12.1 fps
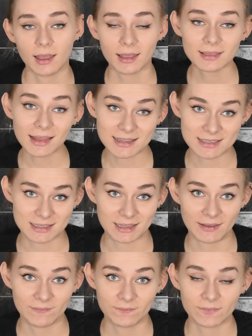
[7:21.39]
And
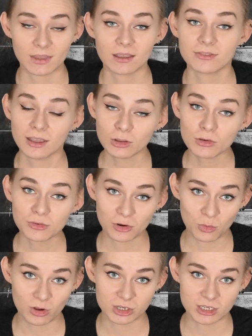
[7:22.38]
lastly, thank you for
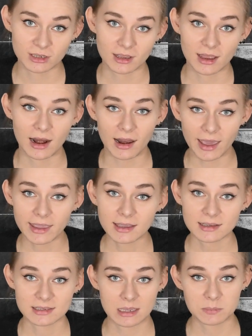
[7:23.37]
watching,
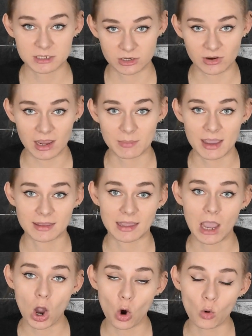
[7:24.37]
like, subscribe and I
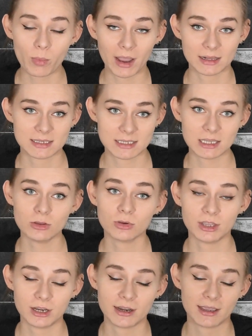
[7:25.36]
hope I'll see you
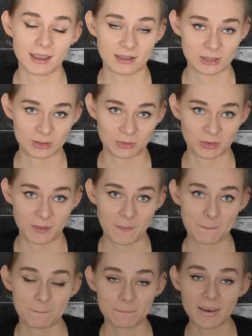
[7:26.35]
here again soon.
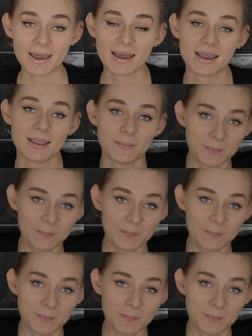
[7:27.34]
Bye.